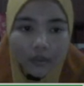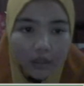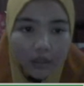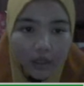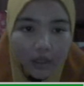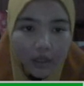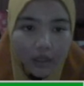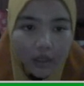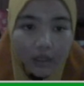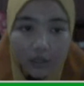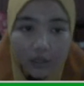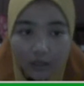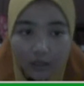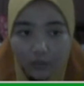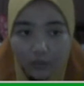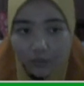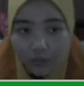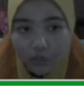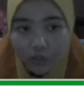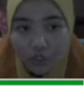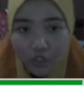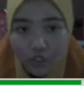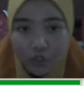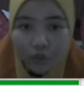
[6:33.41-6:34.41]
And it will
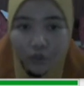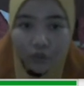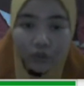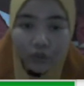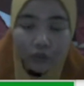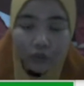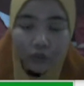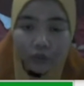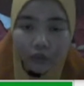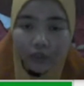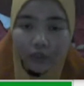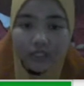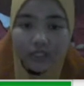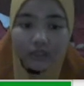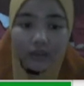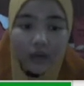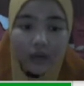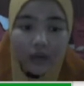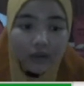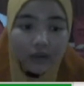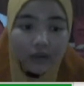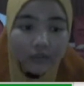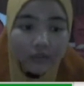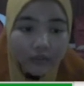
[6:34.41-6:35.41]
show you this
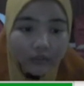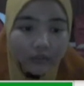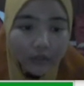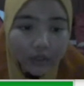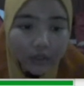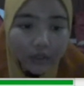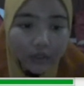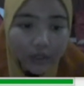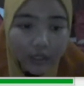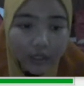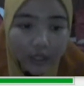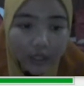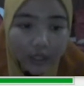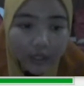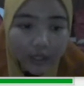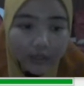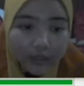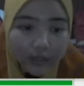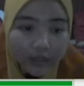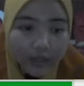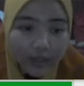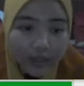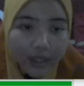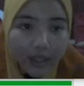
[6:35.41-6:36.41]
graph.
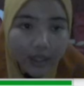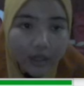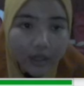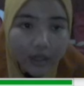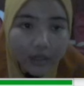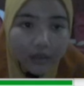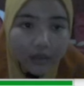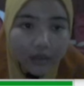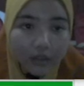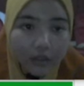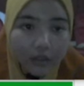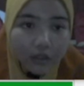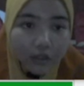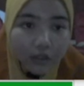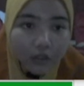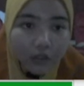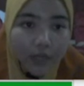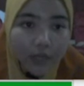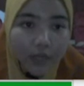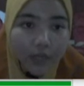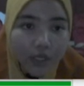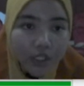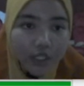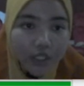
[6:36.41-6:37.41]
And then you
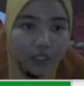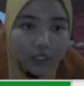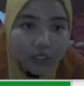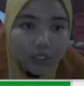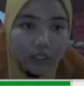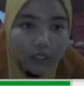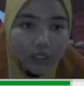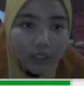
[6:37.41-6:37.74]
measure.